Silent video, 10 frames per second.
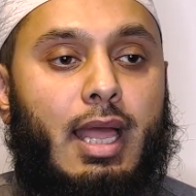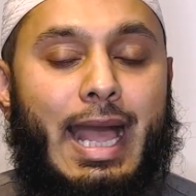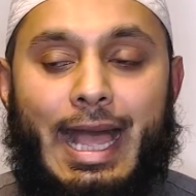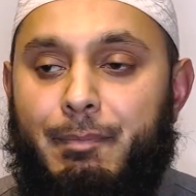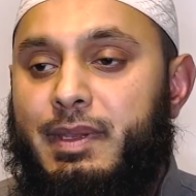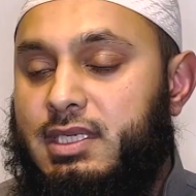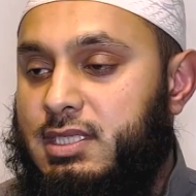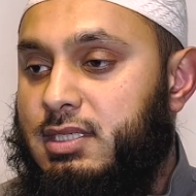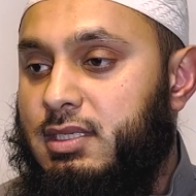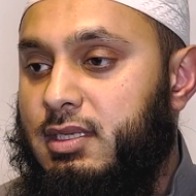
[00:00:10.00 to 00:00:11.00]

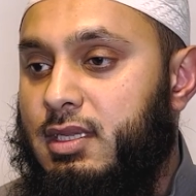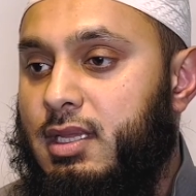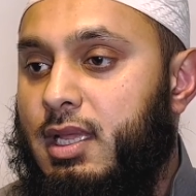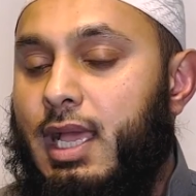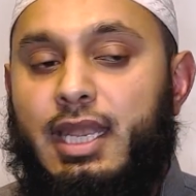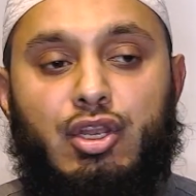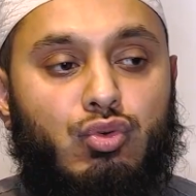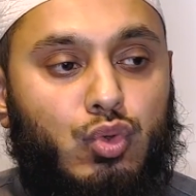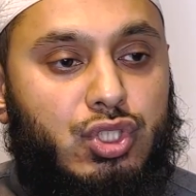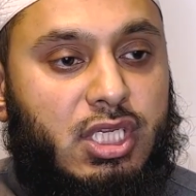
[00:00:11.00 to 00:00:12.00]
habit and a
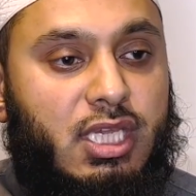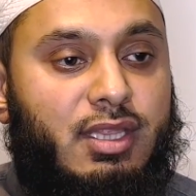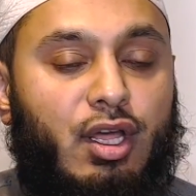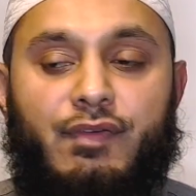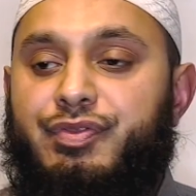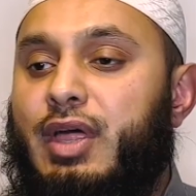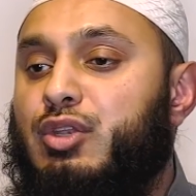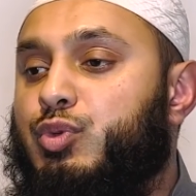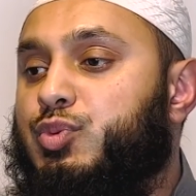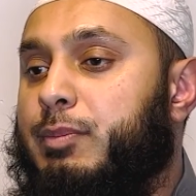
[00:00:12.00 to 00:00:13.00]
routine of
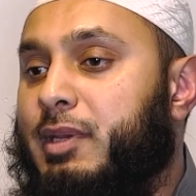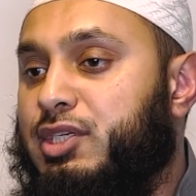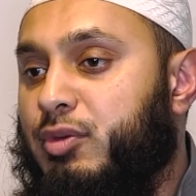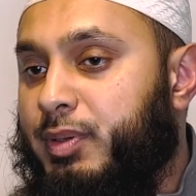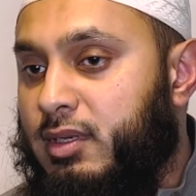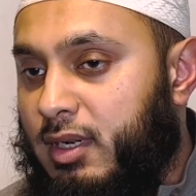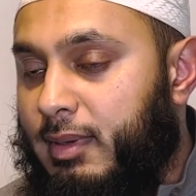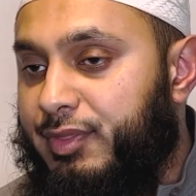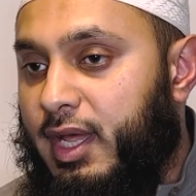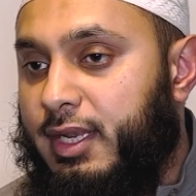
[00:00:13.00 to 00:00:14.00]
that which we picked up in
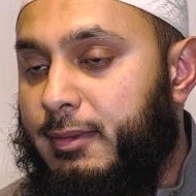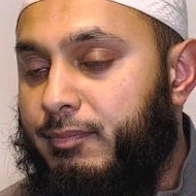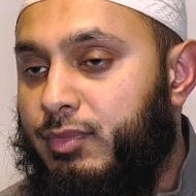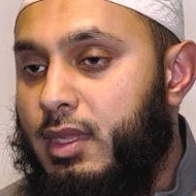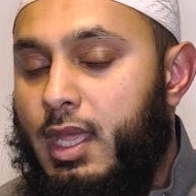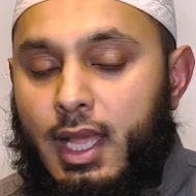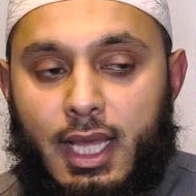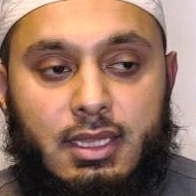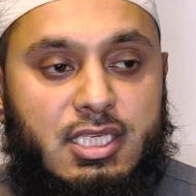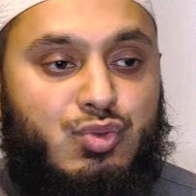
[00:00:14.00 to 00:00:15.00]
Ramadan.
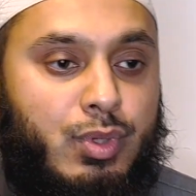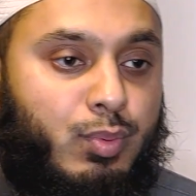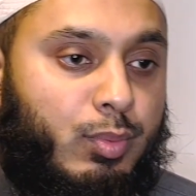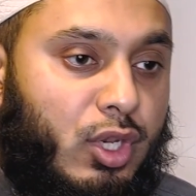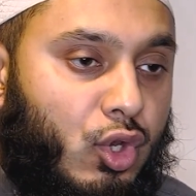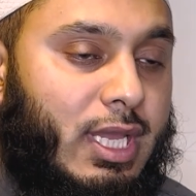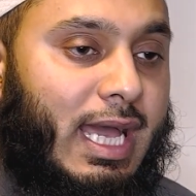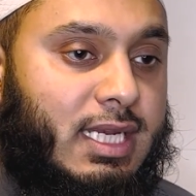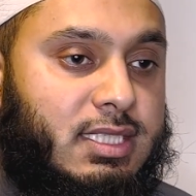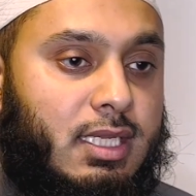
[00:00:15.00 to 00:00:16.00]
And this week we will look
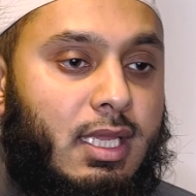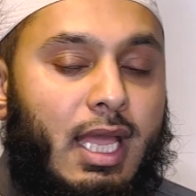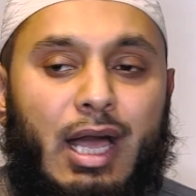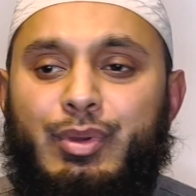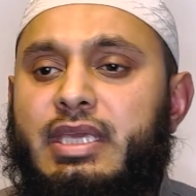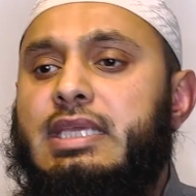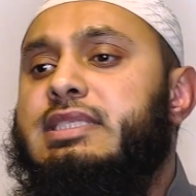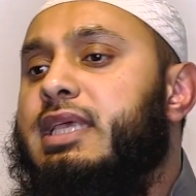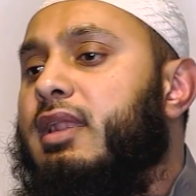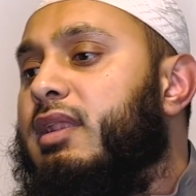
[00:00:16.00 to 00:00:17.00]
at how
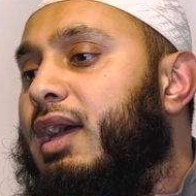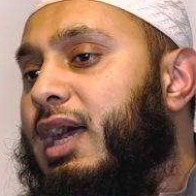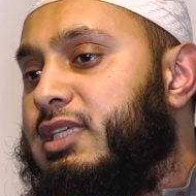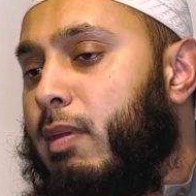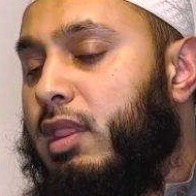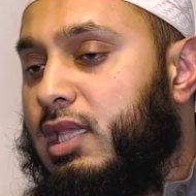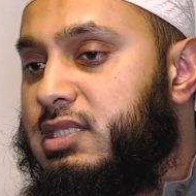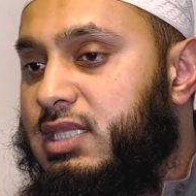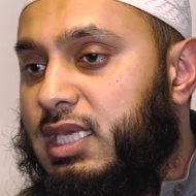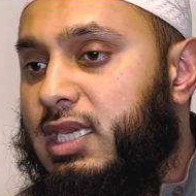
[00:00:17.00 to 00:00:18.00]
easy Allah has made
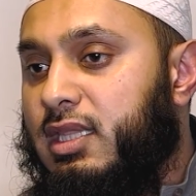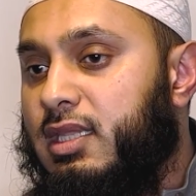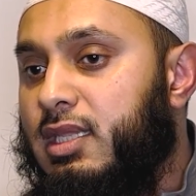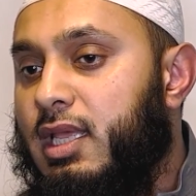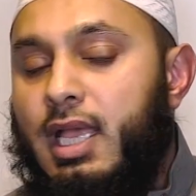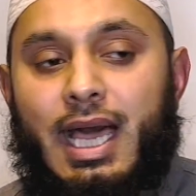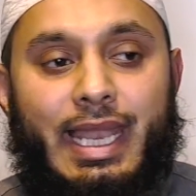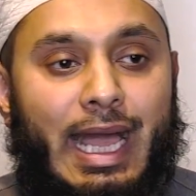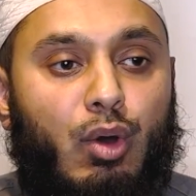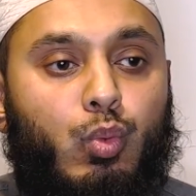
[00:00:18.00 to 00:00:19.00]
this deen and
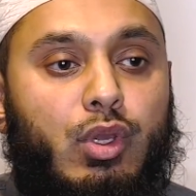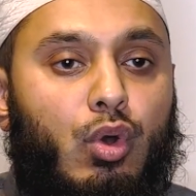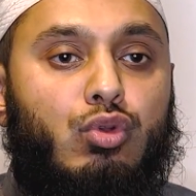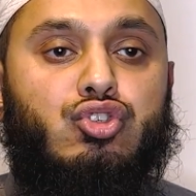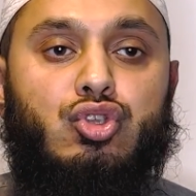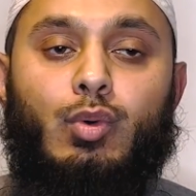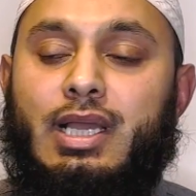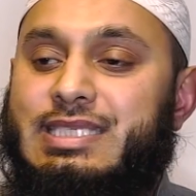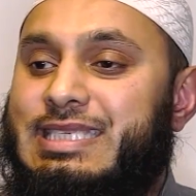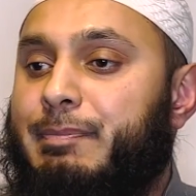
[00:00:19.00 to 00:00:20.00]
how we also
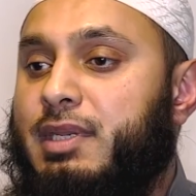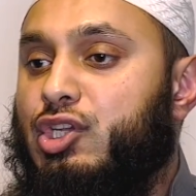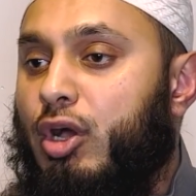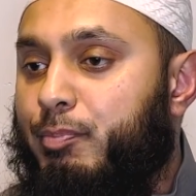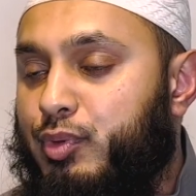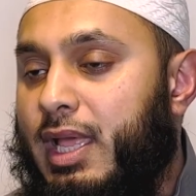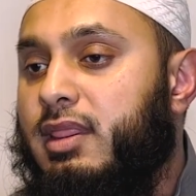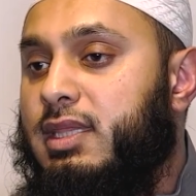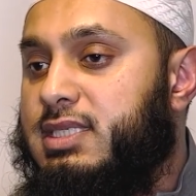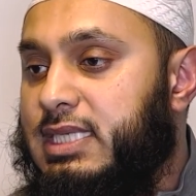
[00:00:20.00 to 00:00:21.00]
accept and
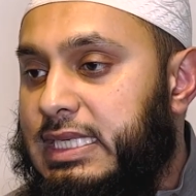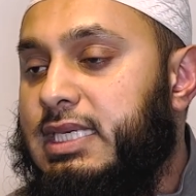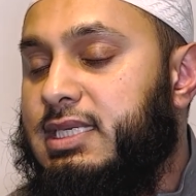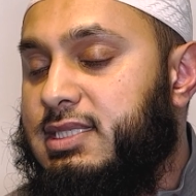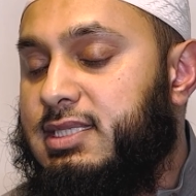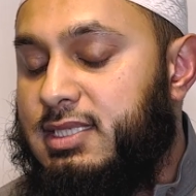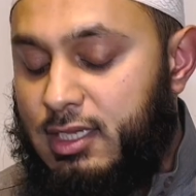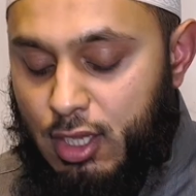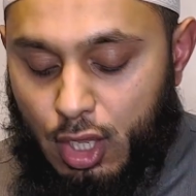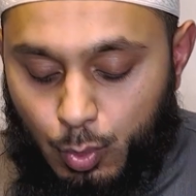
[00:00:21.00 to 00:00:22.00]
comprehend this
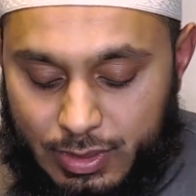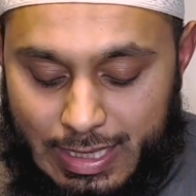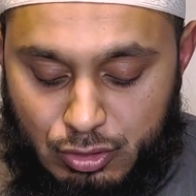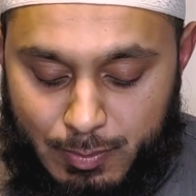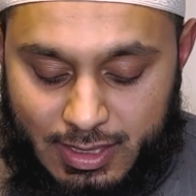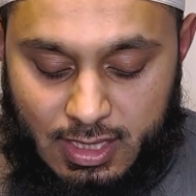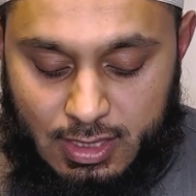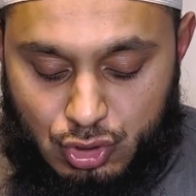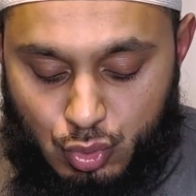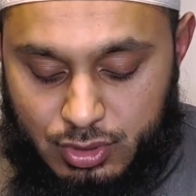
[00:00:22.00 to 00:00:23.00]
ease without making
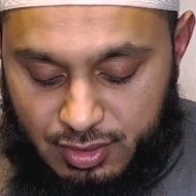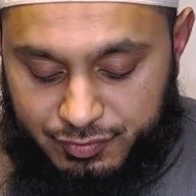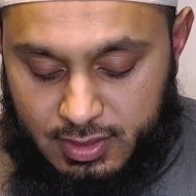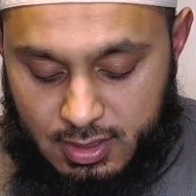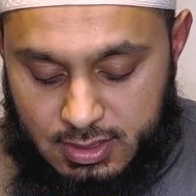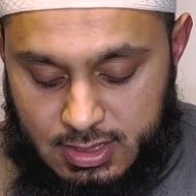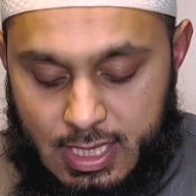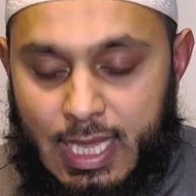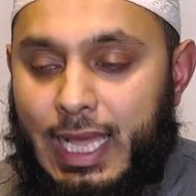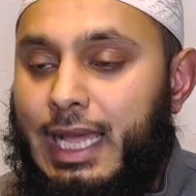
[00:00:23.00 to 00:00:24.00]
it too difficult
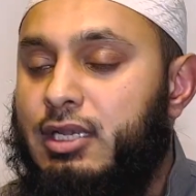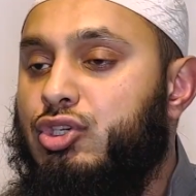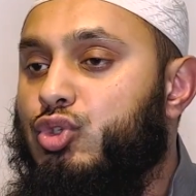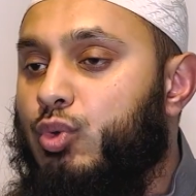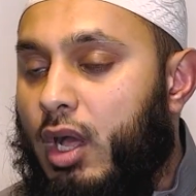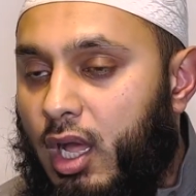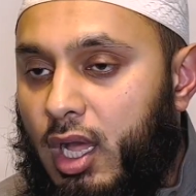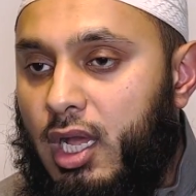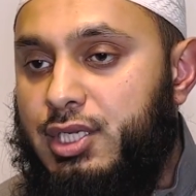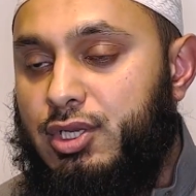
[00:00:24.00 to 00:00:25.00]
and too
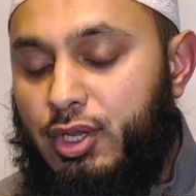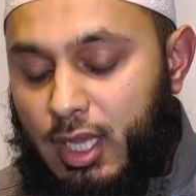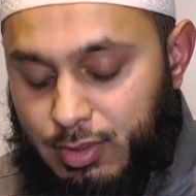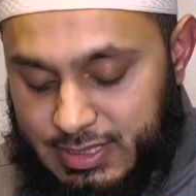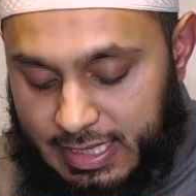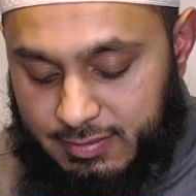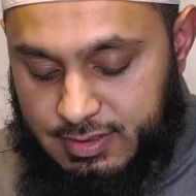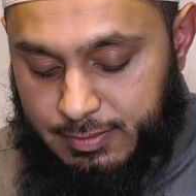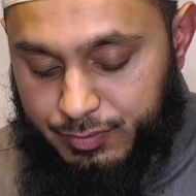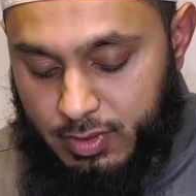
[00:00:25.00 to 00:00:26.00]
hard on ourselves.